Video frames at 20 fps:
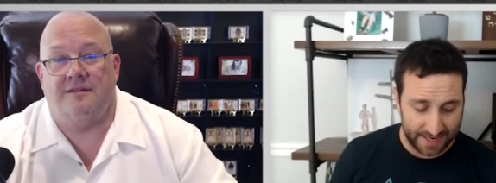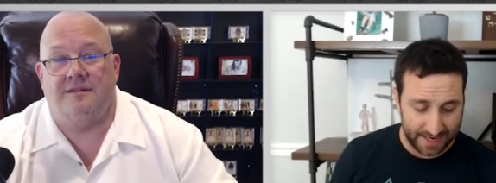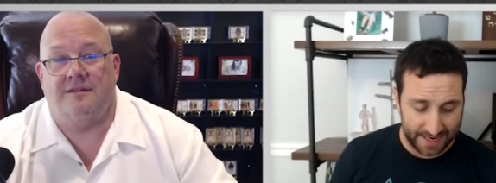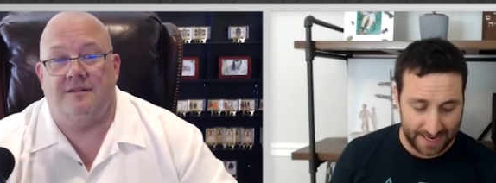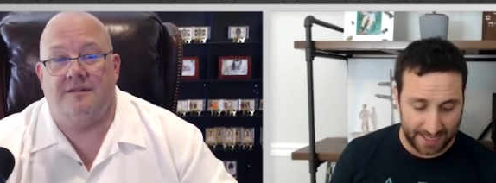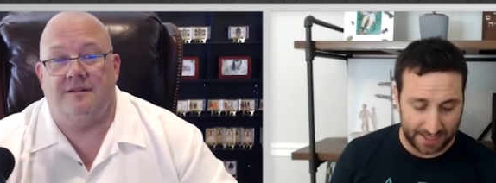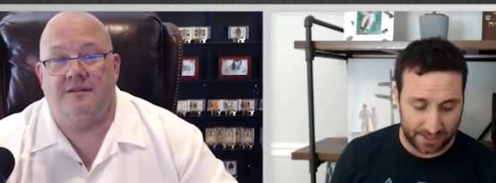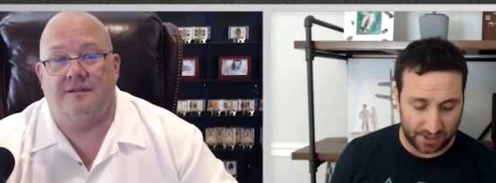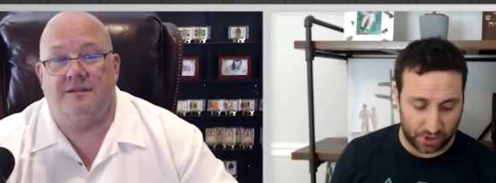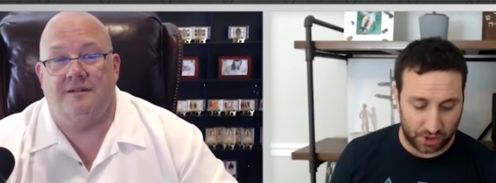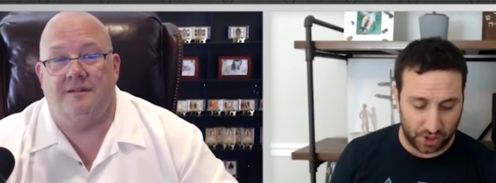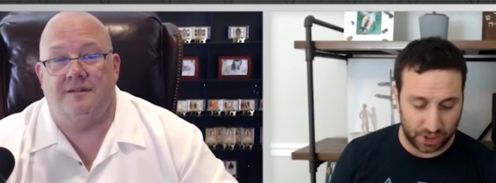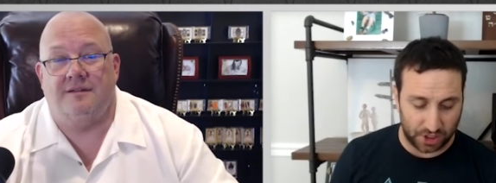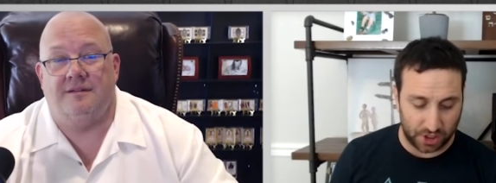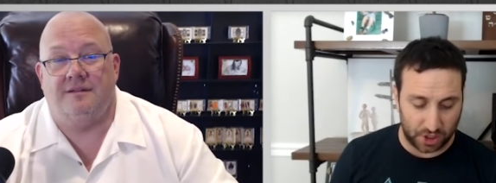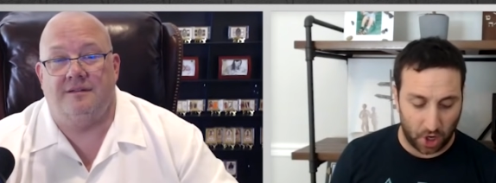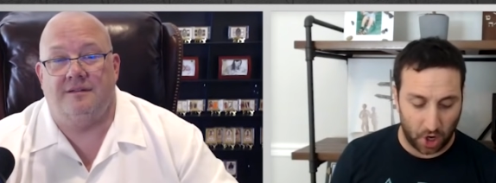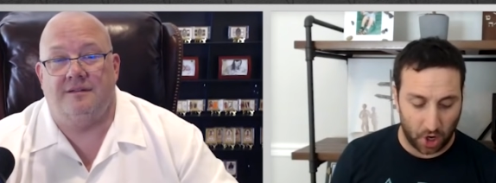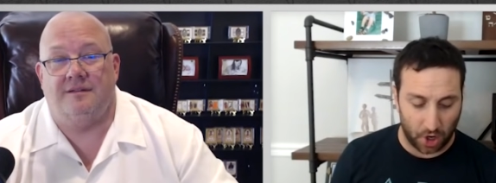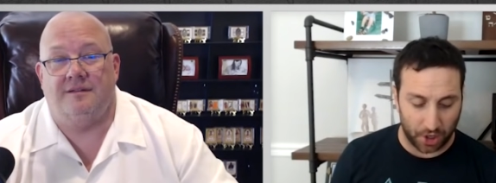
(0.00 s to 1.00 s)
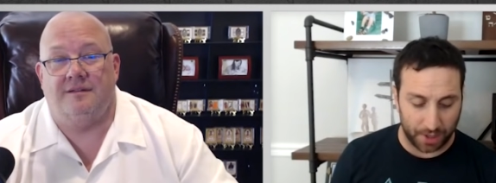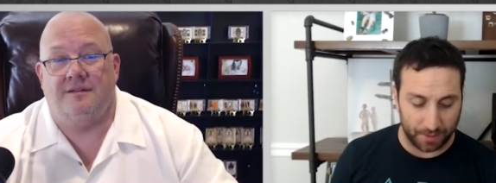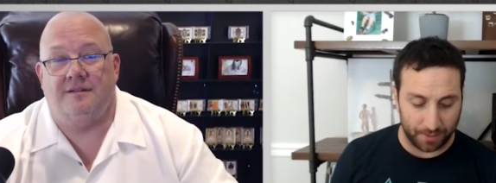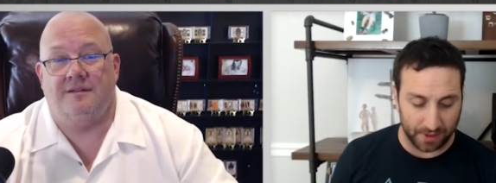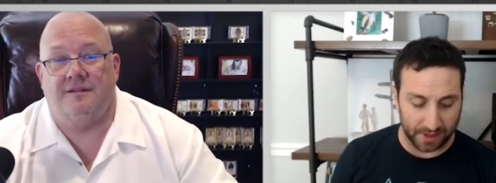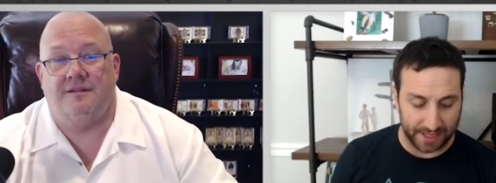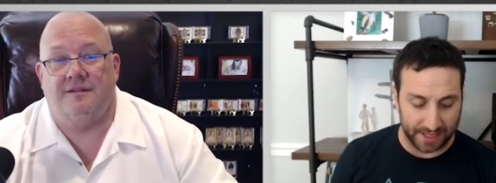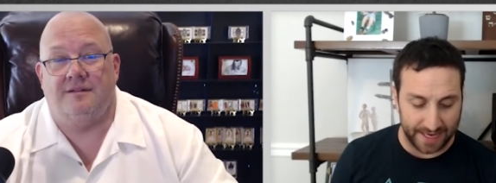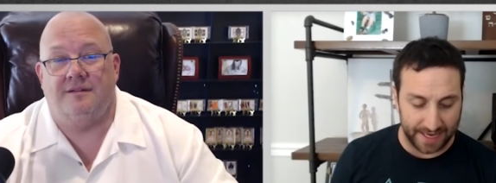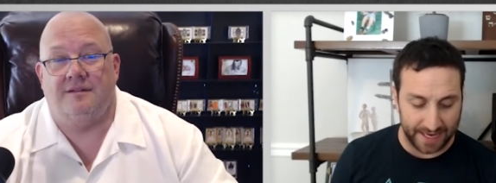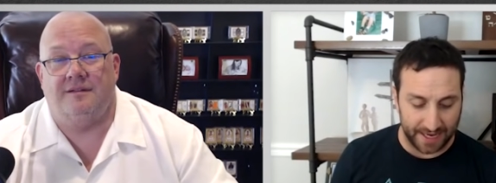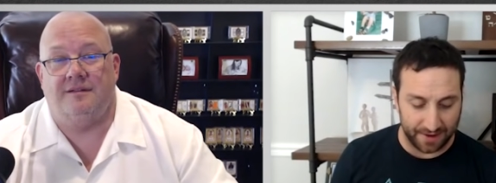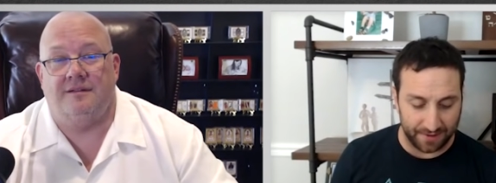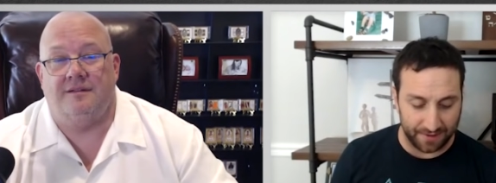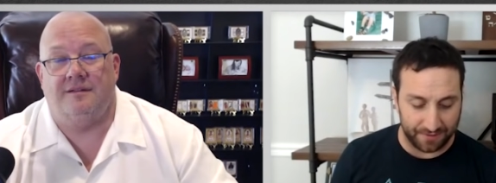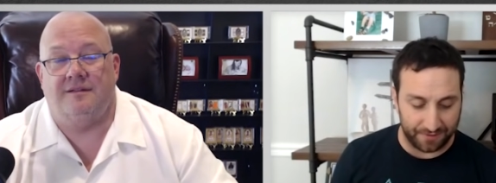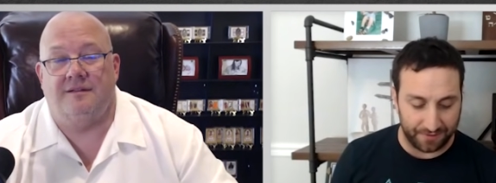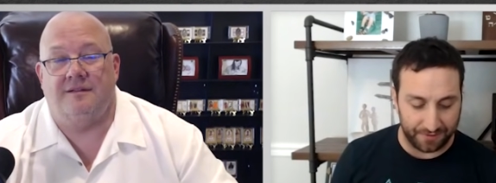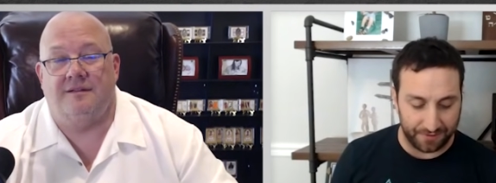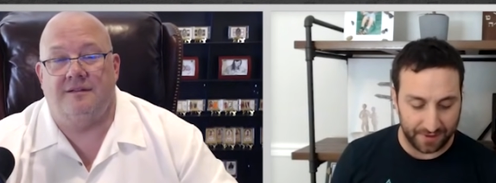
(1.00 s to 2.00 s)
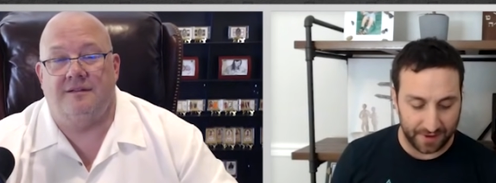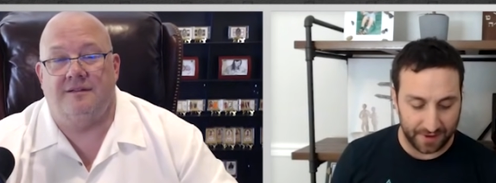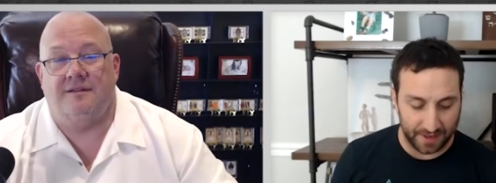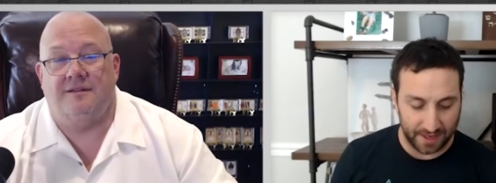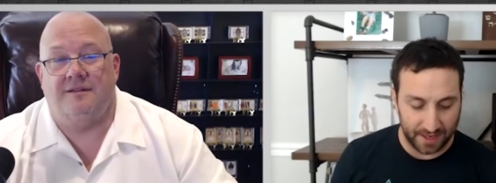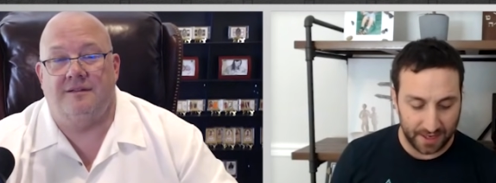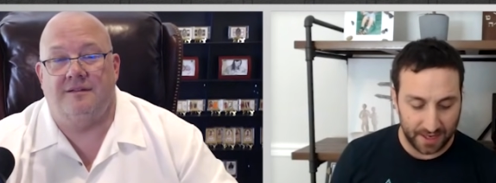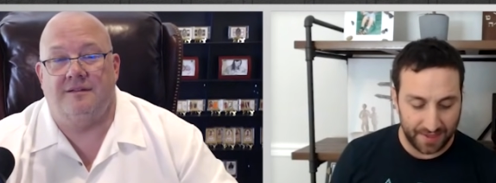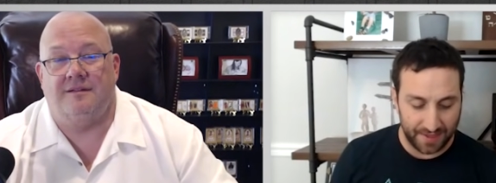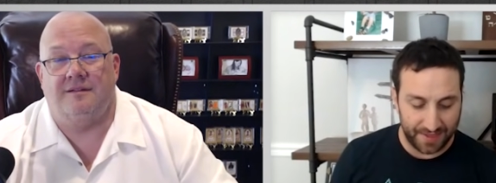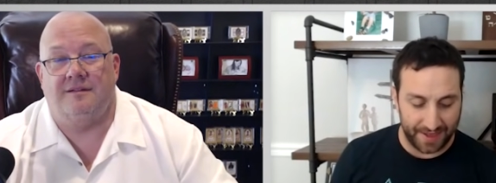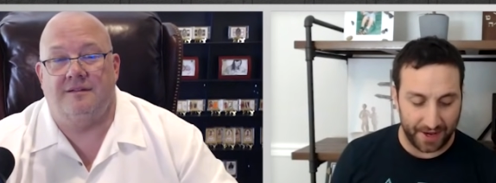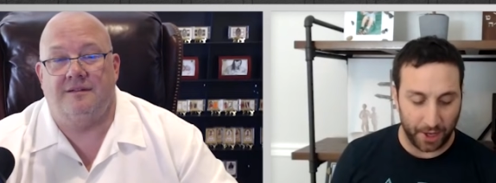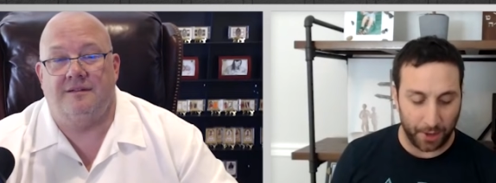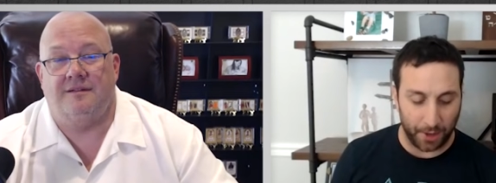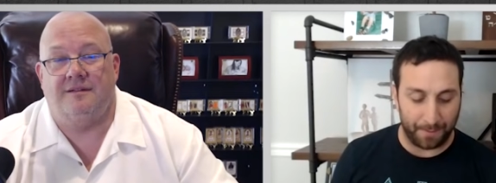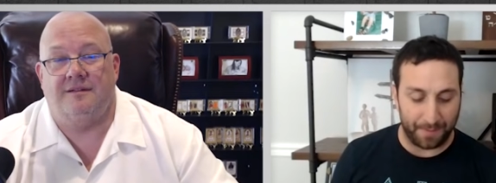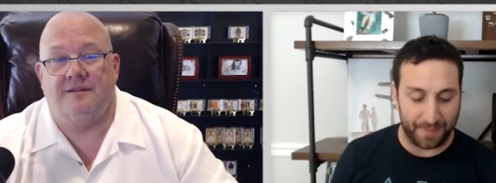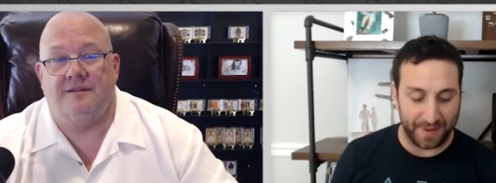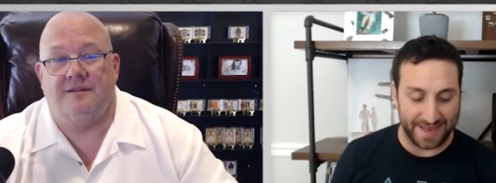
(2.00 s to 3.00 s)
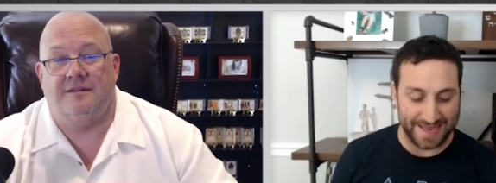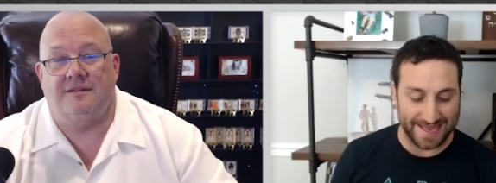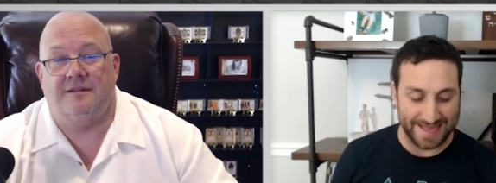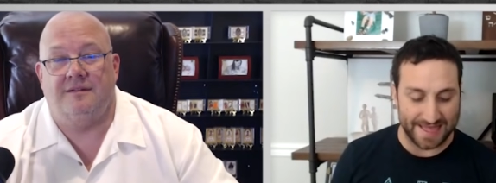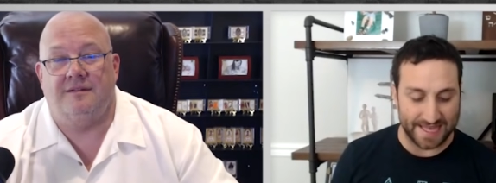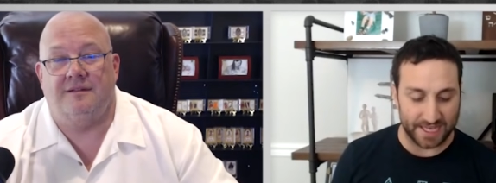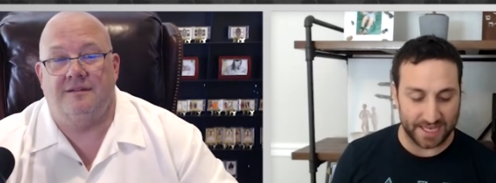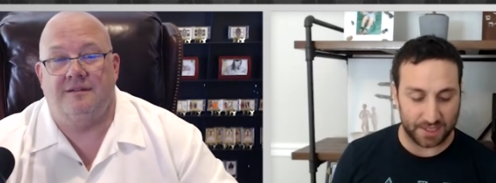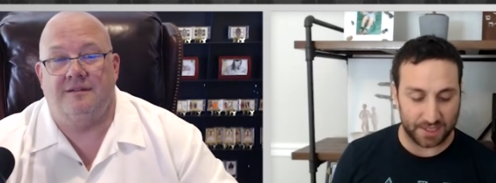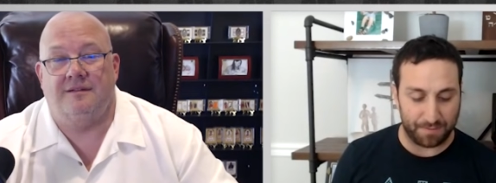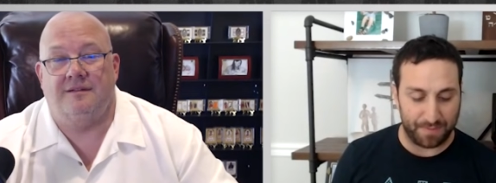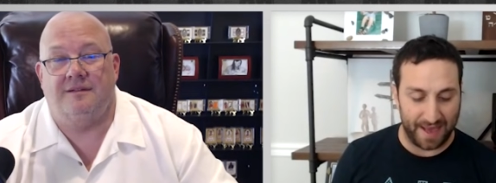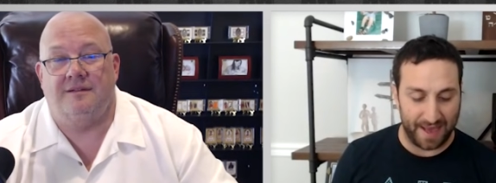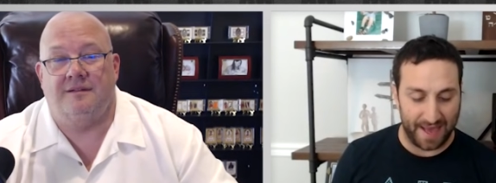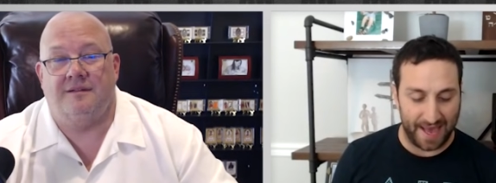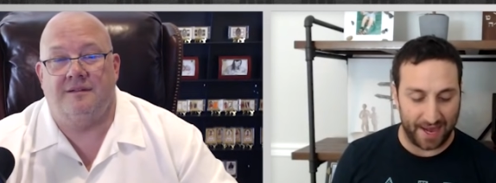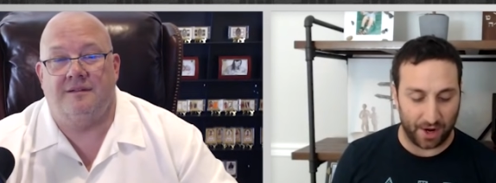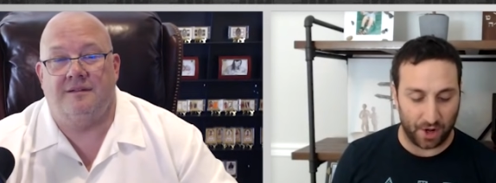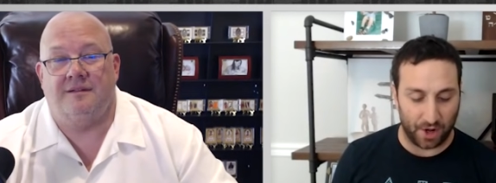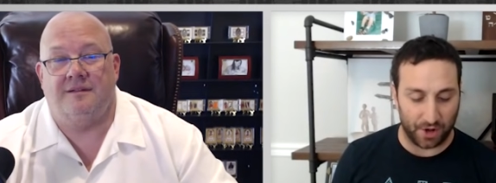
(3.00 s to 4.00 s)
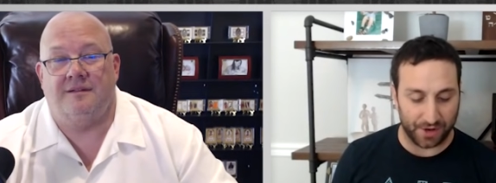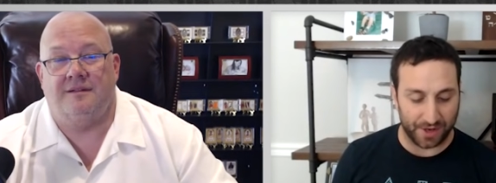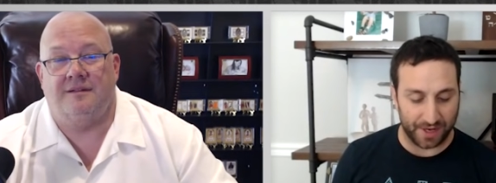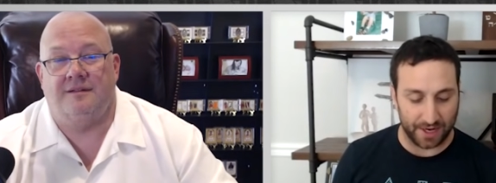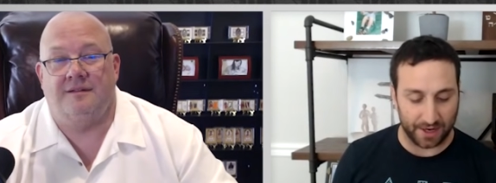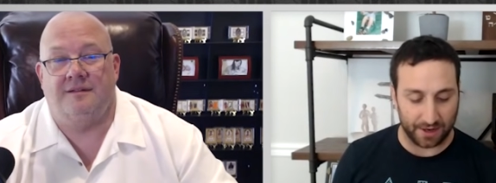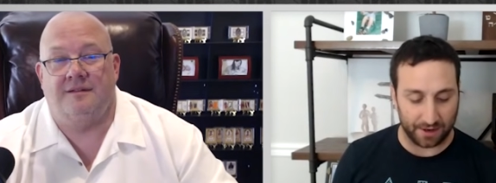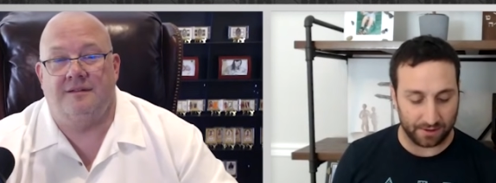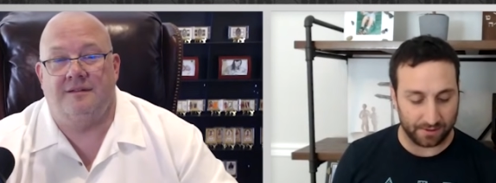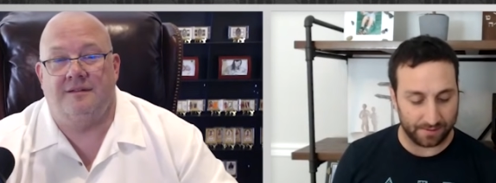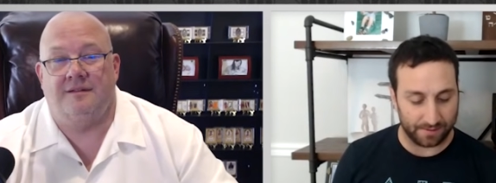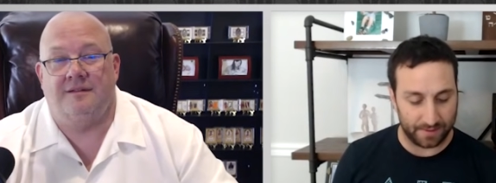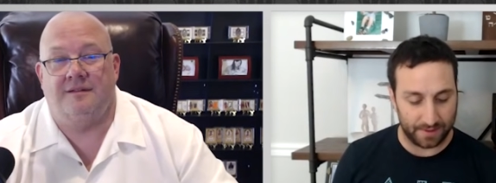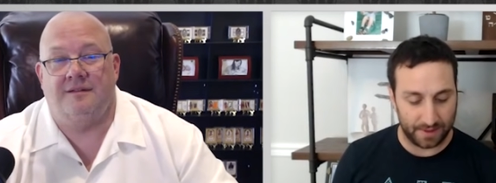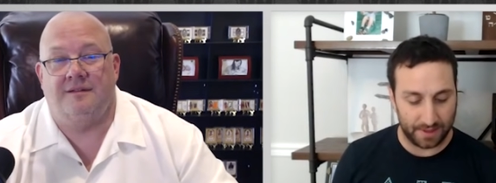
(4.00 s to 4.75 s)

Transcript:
Speaker 1: it's just hard to believe that he'll be this bad all year.